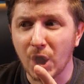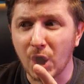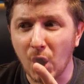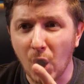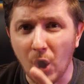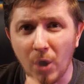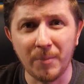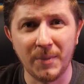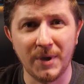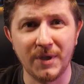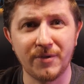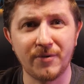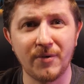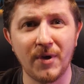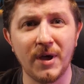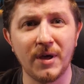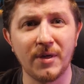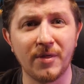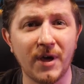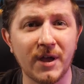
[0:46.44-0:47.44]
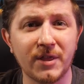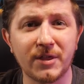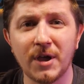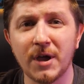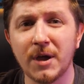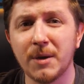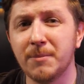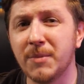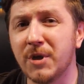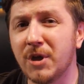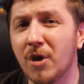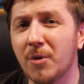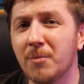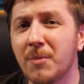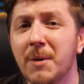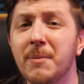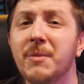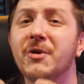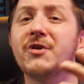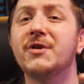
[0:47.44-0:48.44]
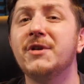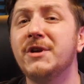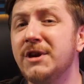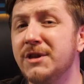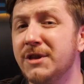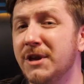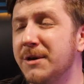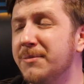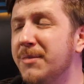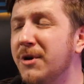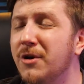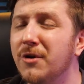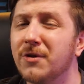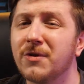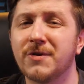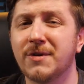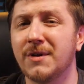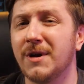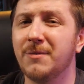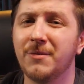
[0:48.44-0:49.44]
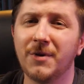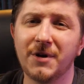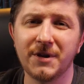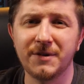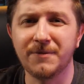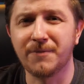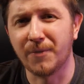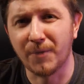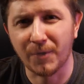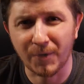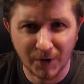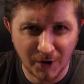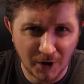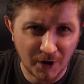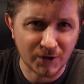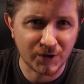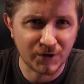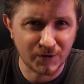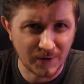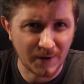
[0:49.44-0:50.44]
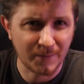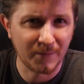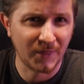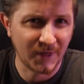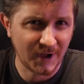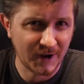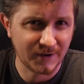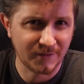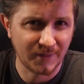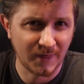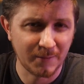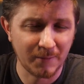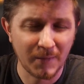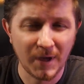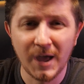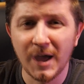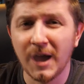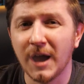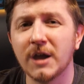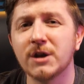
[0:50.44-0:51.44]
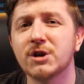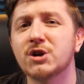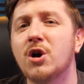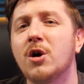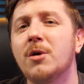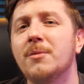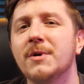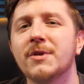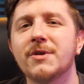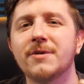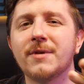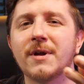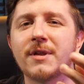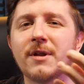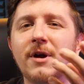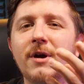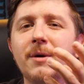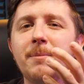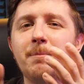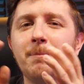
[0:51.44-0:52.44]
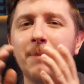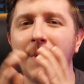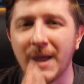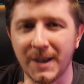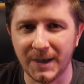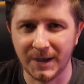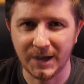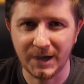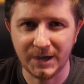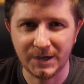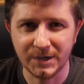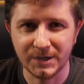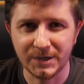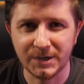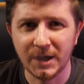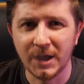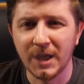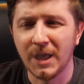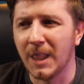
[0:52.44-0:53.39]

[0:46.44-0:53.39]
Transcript: Comments that become misleading because somebody forgot to update them, and comments that are mandated,